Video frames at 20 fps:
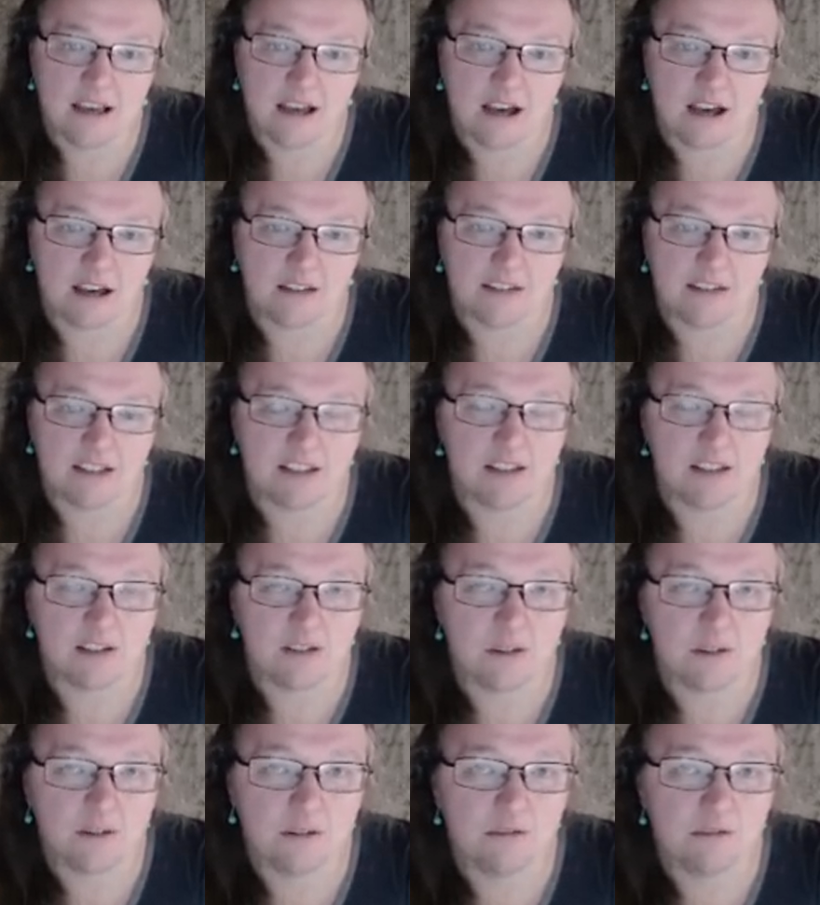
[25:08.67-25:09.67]
On the
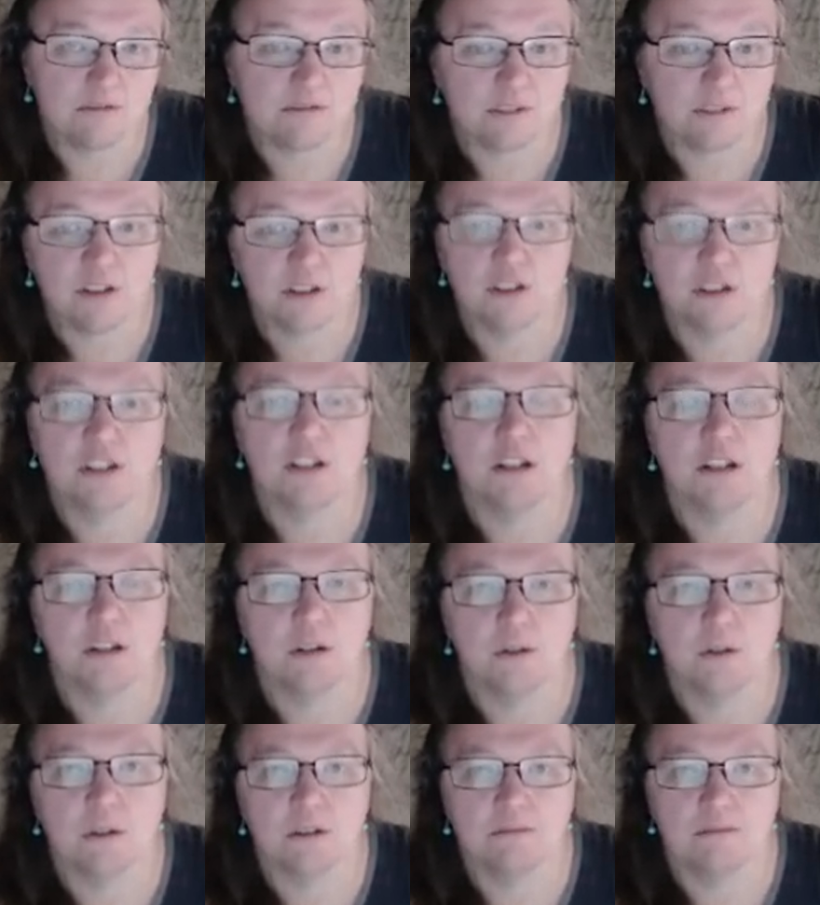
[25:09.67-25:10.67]
sole
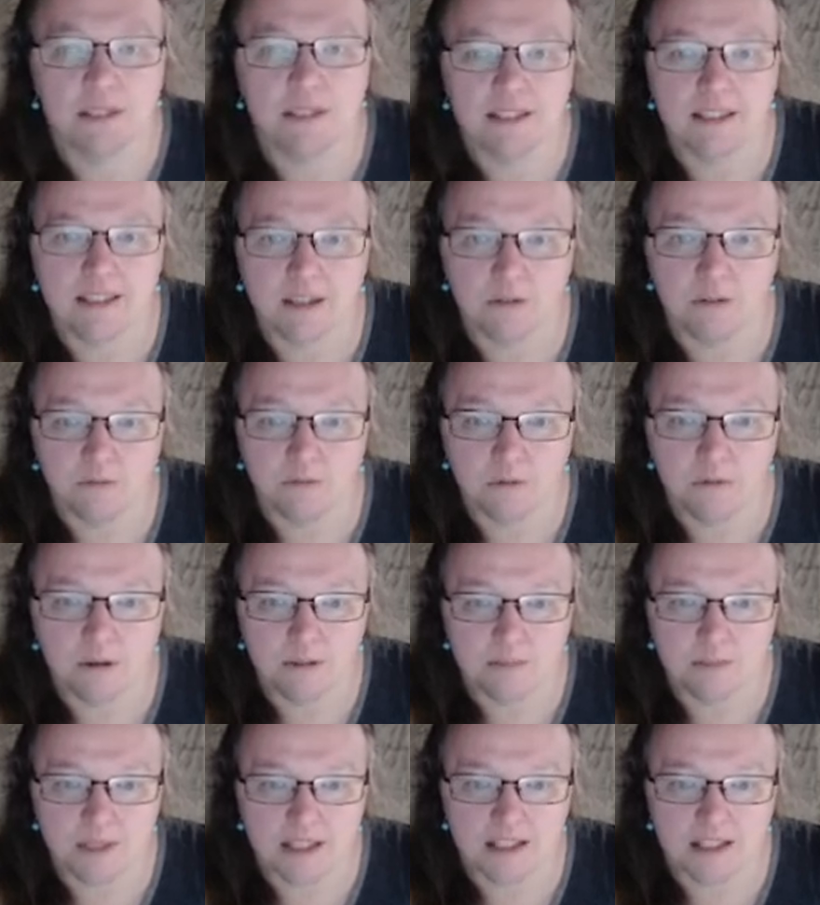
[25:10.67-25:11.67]
virtue of being a
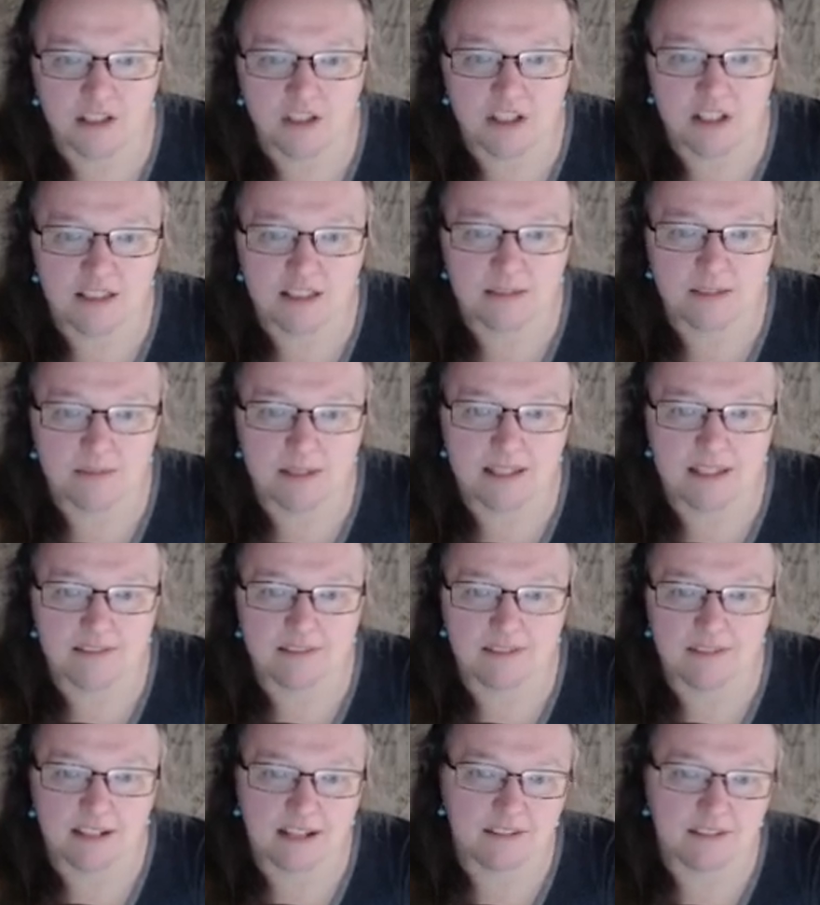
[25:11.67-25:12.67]
woman, she's to be given
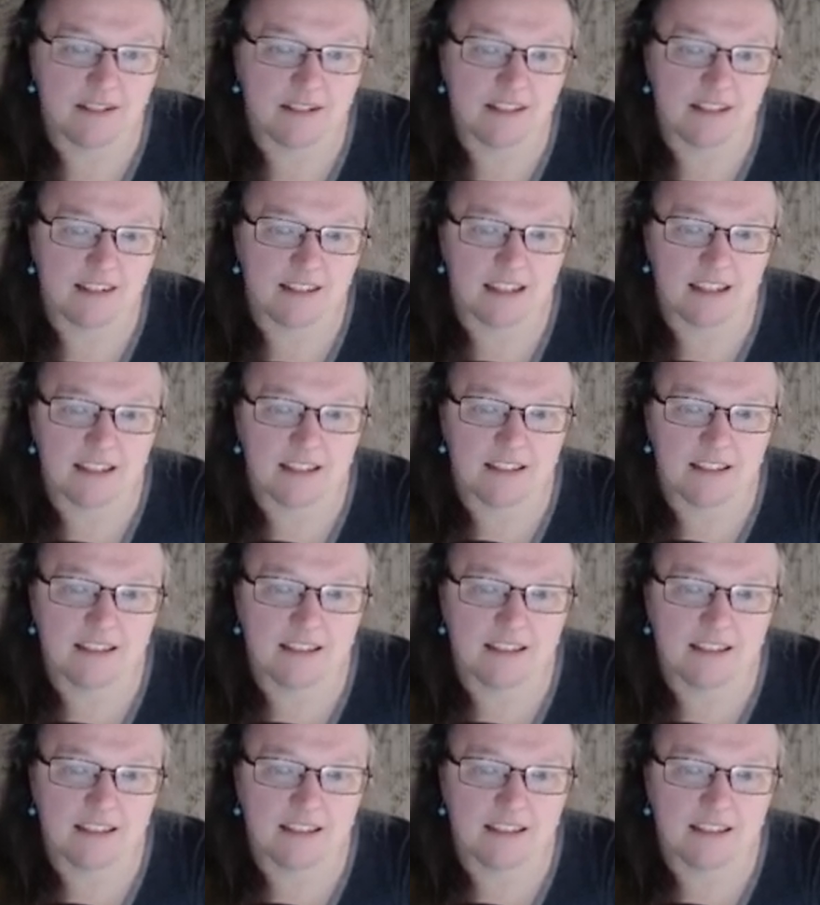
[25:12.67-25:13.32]
everything,